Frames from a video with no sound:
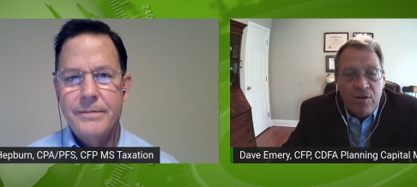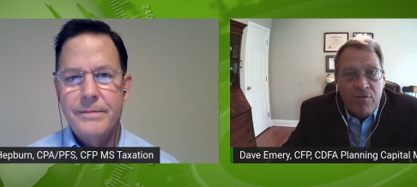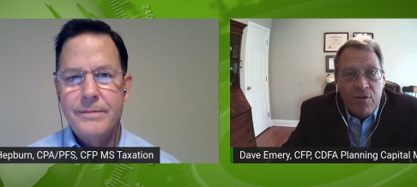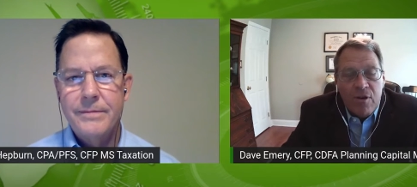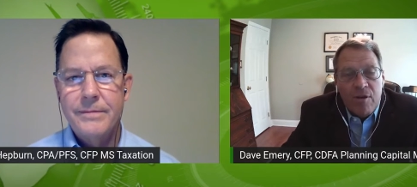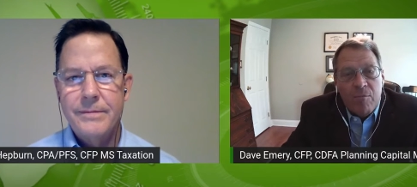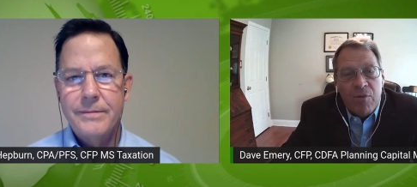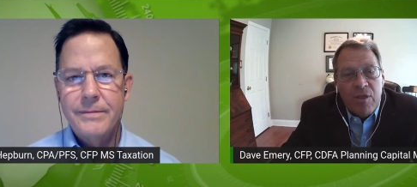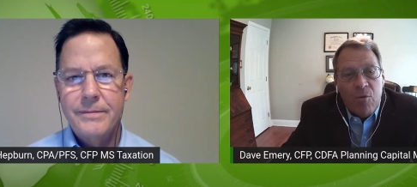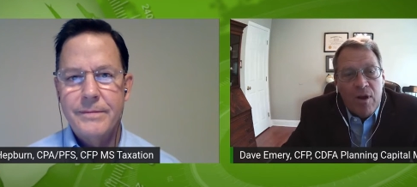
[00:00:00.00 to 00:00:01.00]
Speaker 1: different,
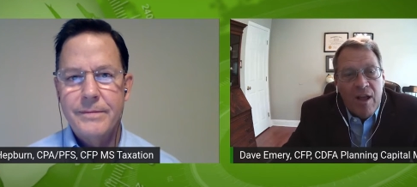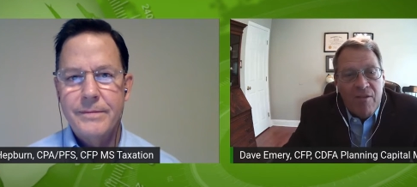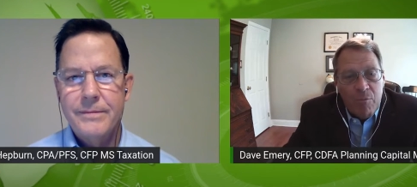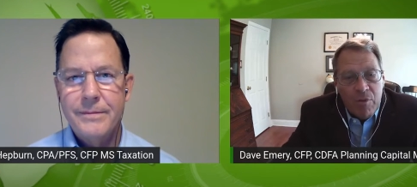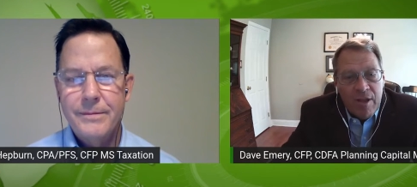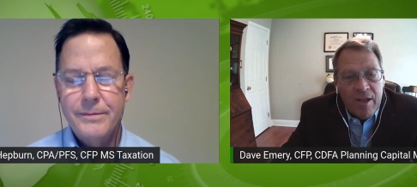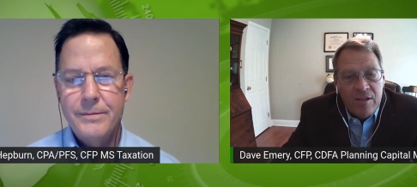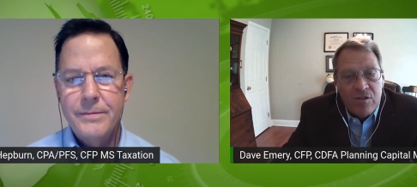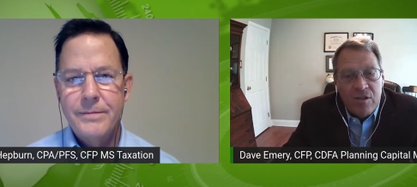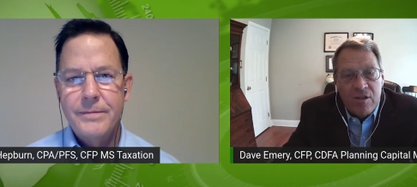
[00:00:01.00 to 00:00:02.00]
but they want to have a plan
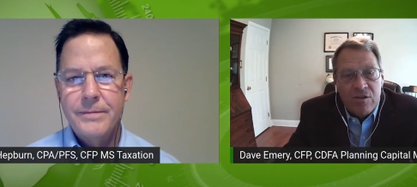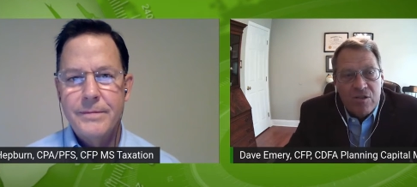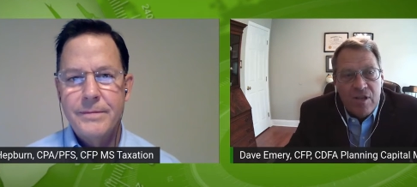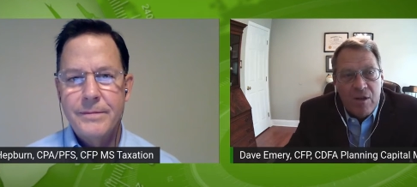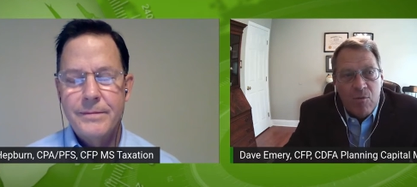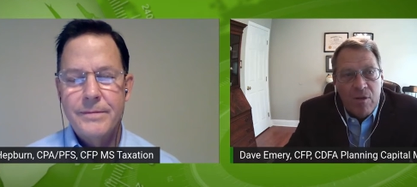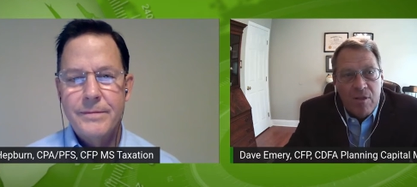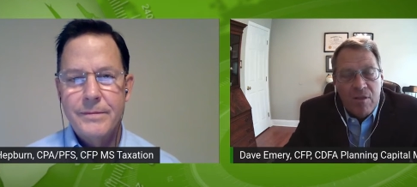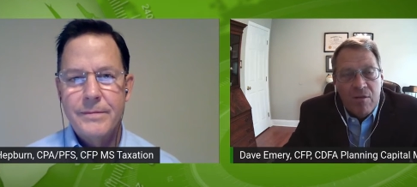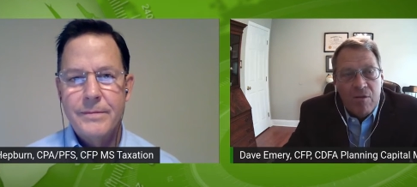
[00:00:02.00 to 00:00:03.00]
so they understand what
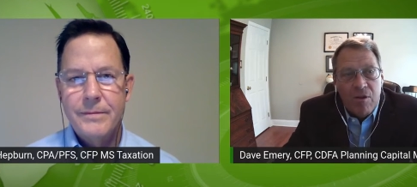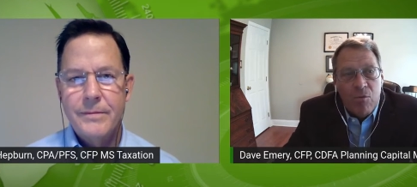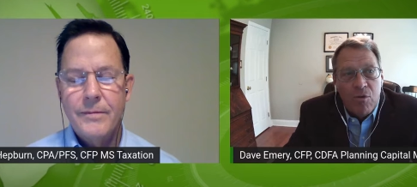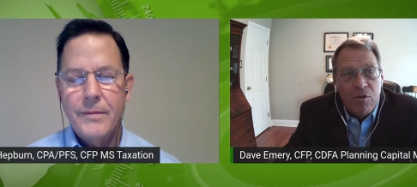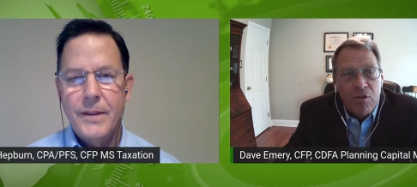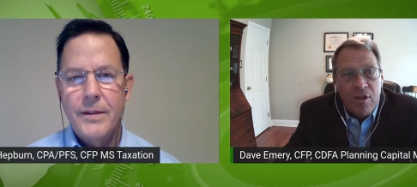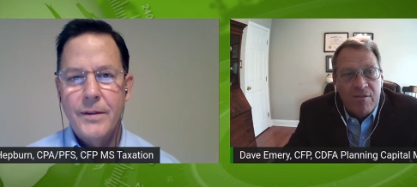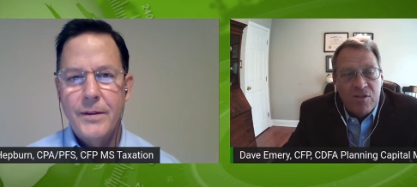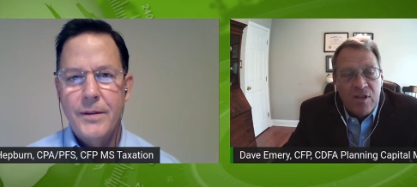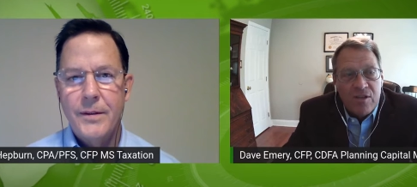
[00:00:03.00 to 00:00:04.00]
you know what their
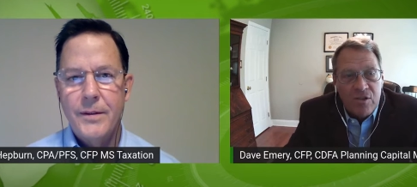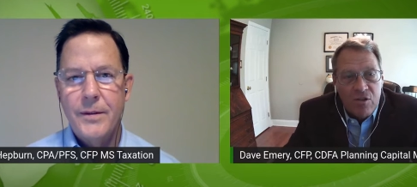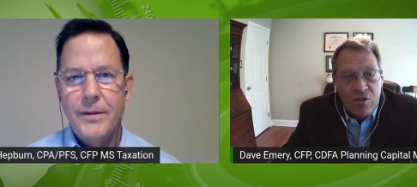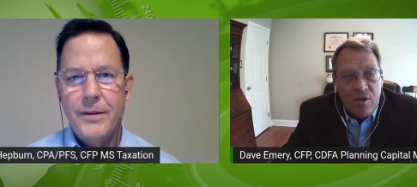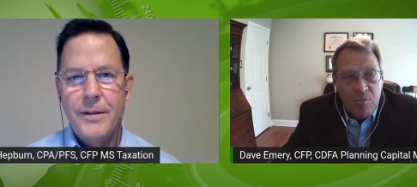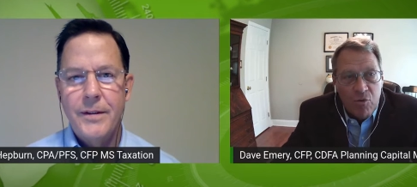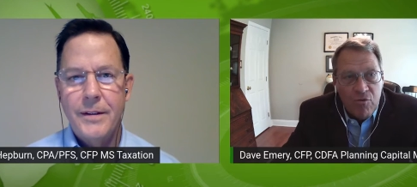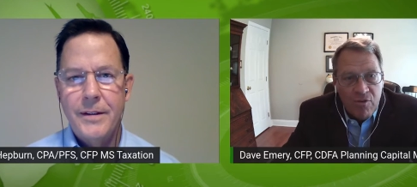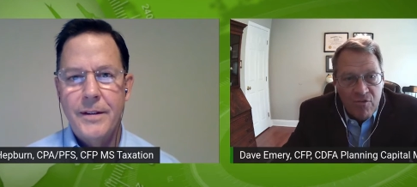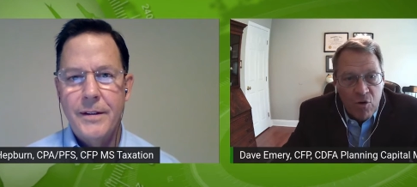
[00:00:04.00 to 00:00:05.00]
lifestyle is going to look like
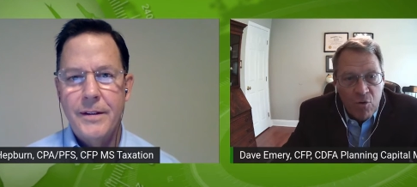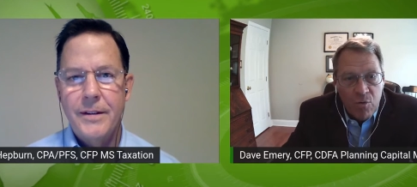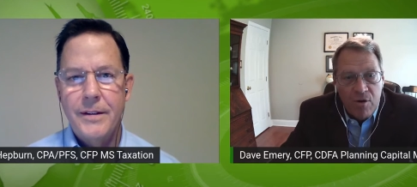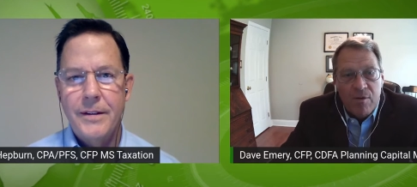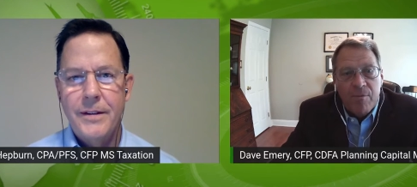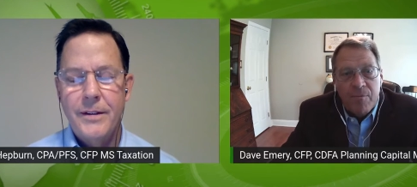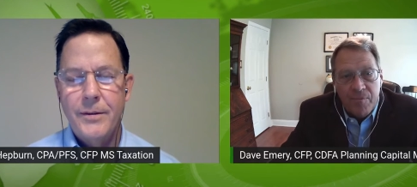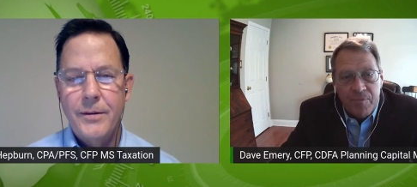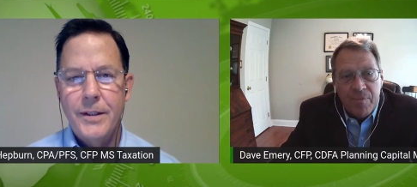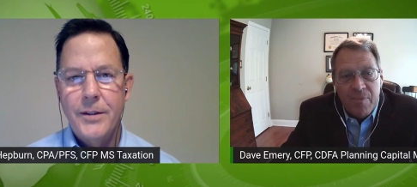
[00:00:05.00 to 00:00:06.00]
moving forward.
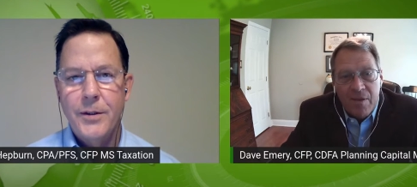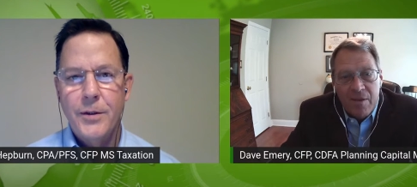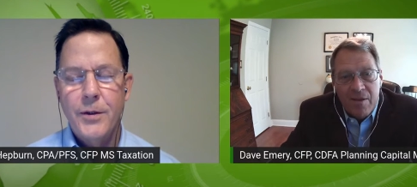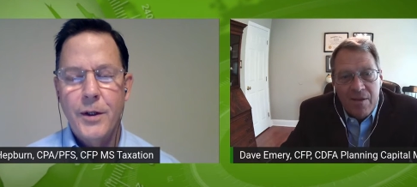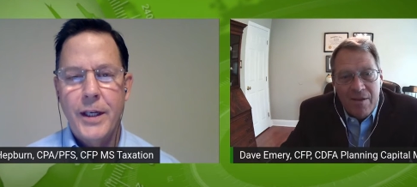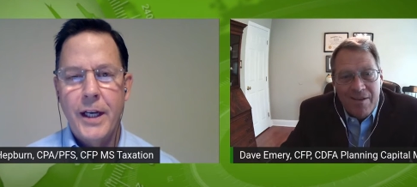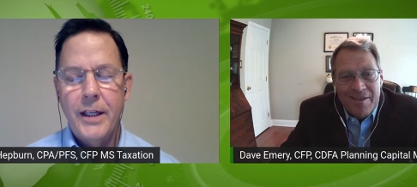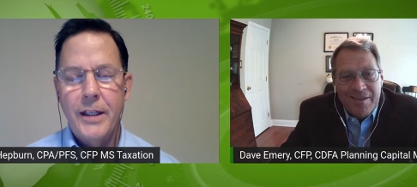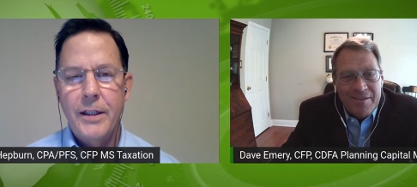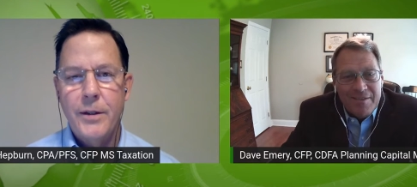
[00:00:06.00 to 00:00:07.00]
Speaker 2: Well, they're they're
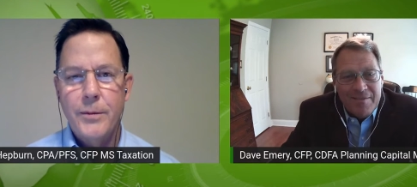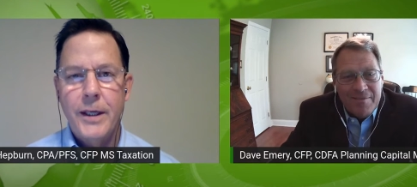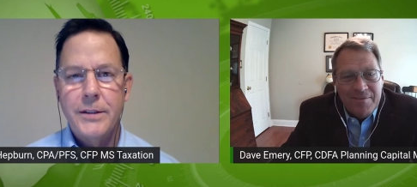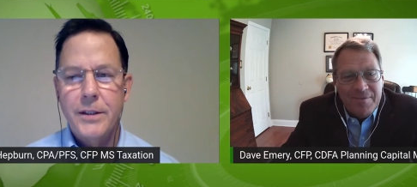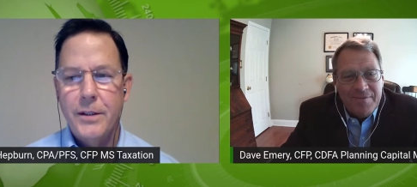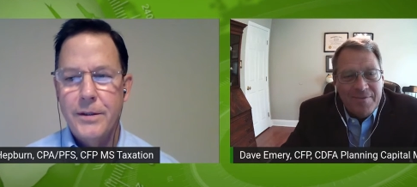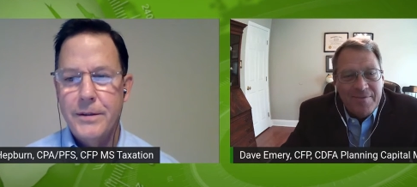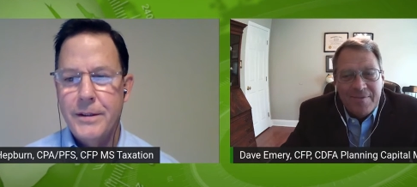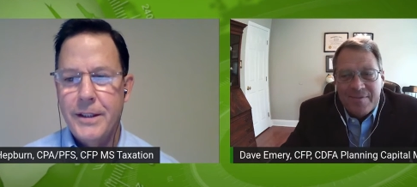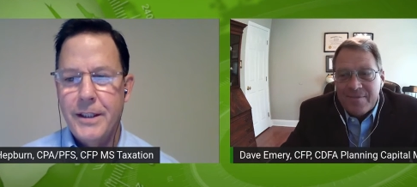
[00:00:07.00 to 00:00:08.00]
getting into the red
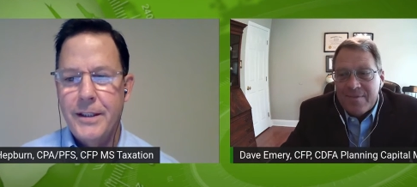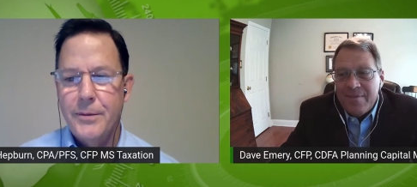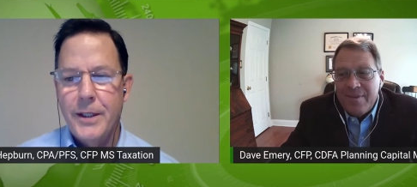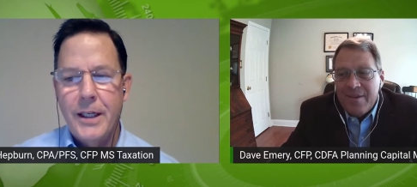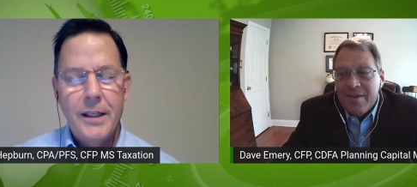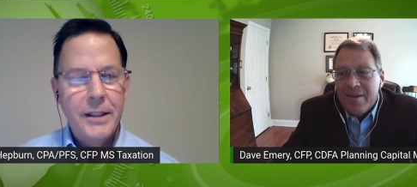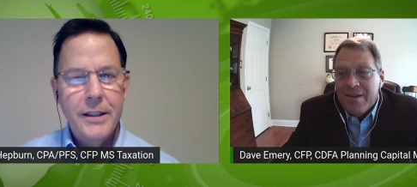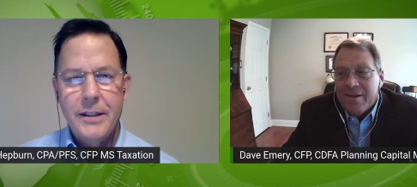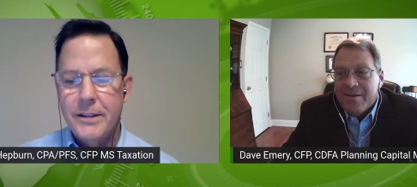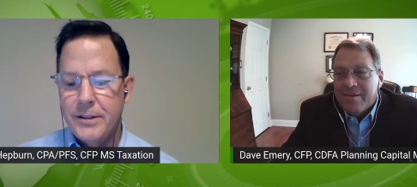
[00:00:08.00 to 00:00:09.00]
zone, and the reality
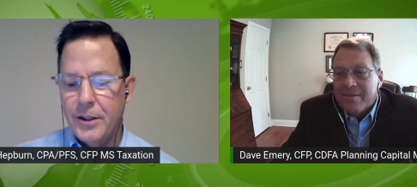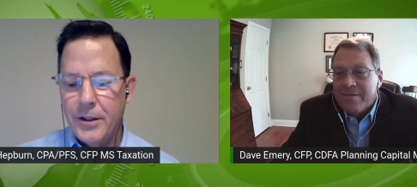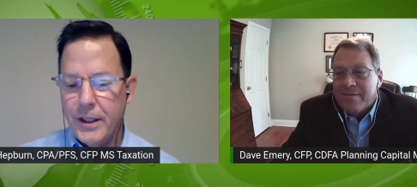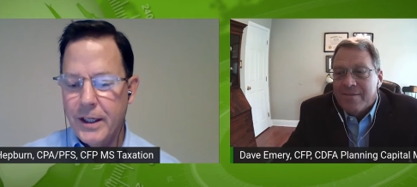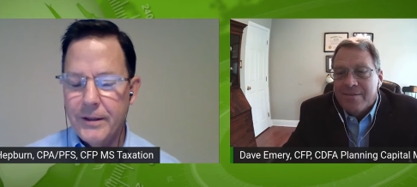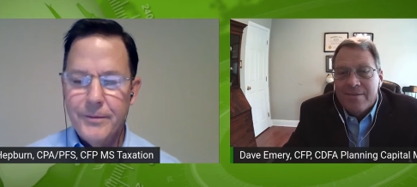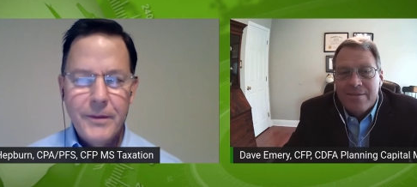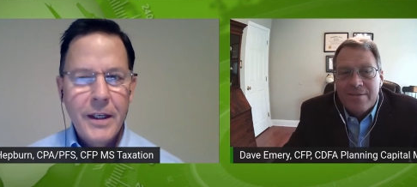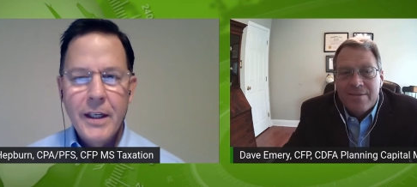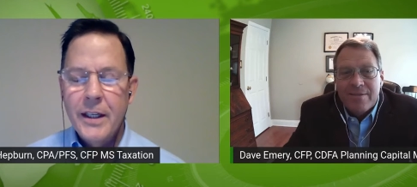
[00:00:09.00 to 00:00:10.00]
yeah. is, you know, you got to
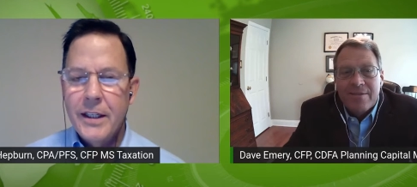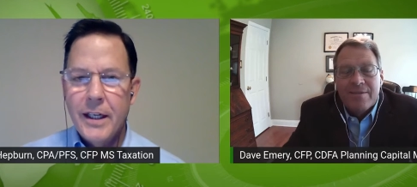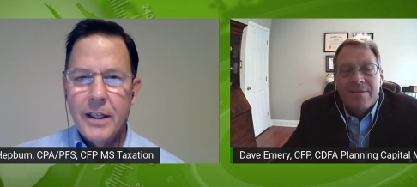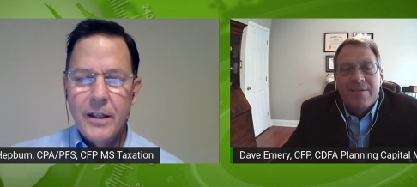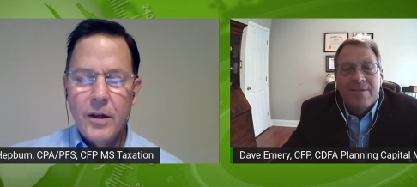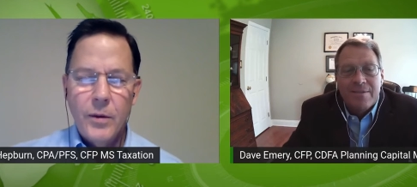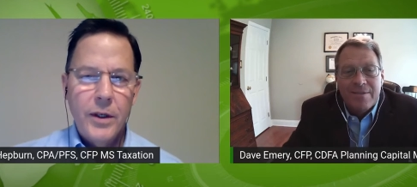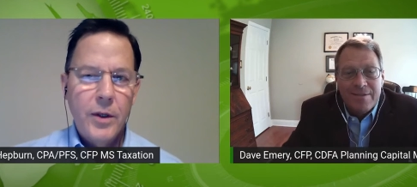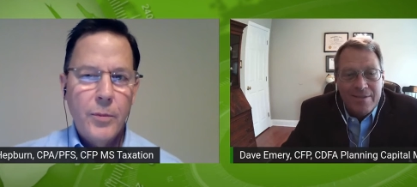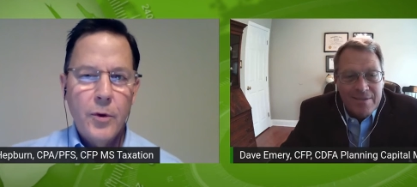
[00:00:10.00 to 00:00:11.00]
you got to know
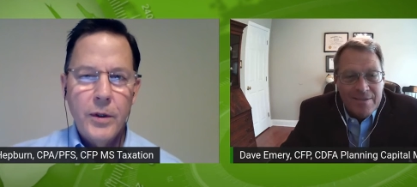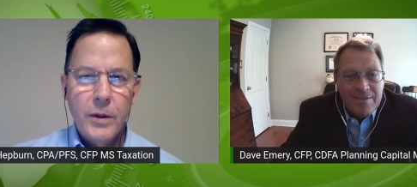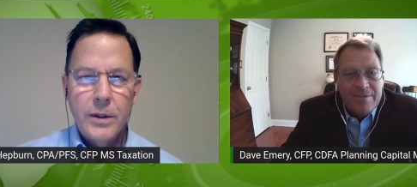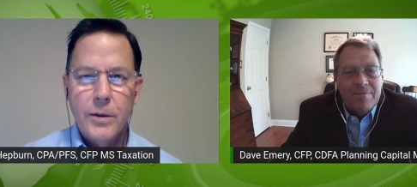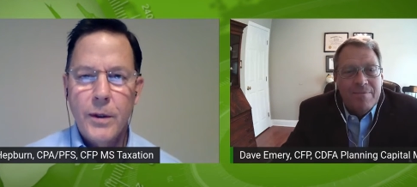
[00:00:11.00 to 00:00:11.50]
where your point on the